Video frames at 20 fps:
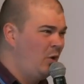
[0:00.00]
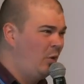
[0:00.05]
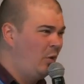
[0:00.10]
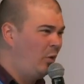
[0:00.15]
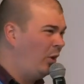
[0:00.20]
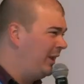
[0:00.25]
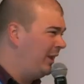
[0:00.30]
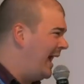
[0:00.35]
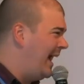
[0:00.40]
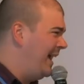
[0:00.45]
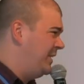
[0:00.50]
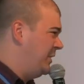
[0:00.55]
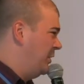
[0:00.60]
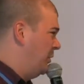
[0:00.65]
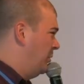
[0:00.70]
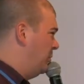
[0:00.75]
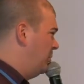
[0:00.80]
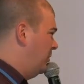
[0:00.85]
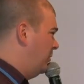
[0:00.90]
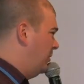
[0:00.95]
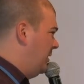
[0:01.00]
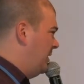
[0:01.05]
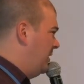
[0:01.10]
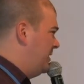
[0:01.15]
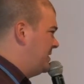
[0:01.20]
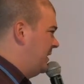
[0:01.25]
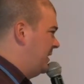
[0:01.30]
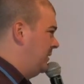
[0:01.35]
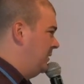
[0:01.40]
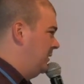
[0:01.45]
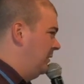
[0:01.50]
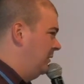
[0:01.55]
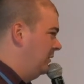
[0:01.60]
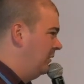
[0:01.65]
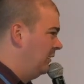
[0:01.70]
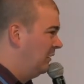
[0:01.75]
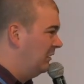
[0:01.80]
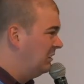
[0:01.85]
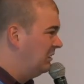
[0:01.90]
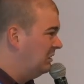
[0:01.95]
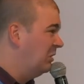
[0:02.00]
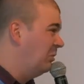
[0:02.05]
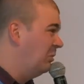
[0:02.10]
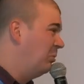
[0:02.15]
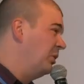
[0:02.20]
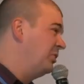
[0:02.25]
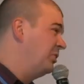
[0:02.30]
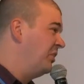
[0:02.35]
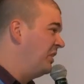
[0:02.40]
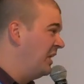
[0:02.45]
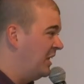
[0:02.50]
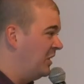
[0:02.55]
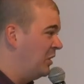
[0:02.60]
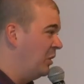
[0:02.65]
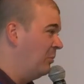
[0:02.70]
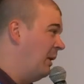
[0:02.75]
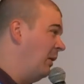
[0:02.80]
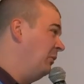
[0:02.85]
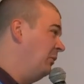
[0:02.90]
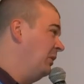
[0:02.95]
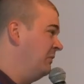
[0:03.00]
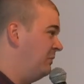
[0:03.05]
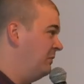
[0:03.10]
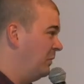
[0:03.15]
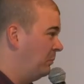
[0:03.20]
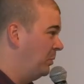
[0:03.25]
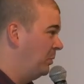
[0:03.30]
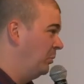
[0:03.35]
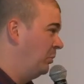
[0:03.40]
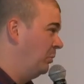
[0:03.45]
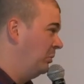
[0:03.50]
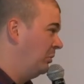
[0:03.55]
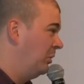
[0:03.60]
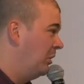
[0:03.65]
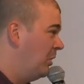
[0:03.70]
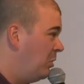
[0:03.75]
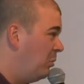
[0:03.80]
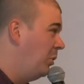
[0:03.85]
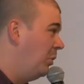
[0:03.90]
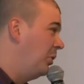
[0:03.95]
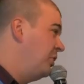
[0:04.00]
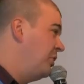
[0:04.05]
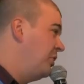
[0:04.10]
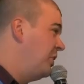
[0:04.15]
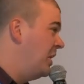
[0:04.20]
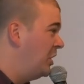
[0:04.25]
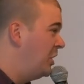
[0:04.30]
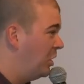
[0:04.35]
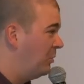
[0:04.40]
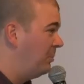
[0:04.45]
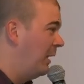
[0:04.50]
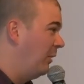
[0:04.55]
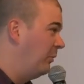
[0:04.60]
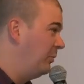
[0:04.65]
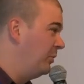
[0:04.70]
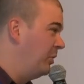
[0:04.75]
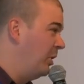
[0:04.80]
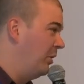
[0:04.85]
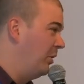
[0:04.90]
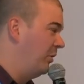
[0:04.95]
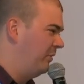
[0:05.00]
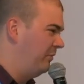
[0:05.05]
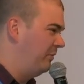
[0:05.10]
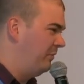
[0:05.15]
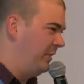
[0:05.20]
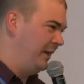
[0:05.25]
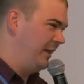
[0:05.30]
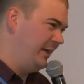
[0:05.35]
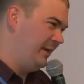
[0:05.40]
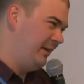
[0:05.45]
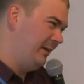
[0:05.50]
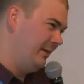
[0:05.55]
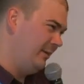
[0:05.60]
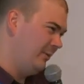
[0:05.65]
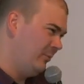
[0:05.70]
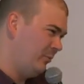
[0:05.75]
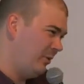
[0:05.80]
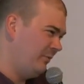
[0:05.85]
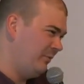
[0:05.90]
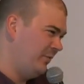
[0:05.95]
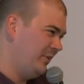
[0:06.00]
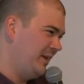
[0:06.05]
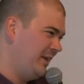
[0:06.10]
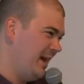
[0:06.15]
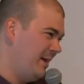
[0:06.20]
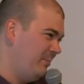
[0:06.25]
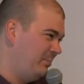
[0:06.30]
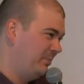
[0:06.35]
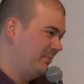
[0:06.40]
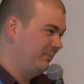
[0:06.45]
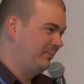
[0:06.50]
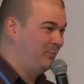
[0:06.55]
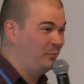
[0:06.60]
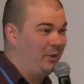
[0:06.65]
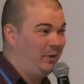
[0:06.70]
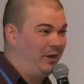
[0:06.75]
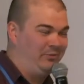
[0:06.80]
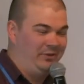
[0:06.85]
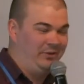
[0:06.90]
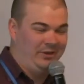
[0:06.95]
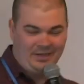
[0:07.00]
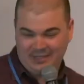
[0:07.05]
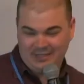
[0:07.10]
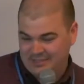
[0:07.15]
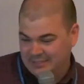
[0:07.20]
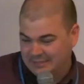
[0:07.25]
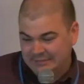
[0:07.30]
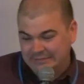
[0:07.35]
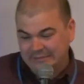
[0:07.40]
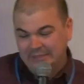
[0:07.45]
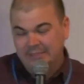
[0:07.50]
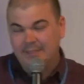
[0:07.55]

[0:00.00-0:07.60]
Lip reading: All I do is kind of go, oh, what do they know about Liverpool? What do they know about north of the Watford Gap? Wherever it is.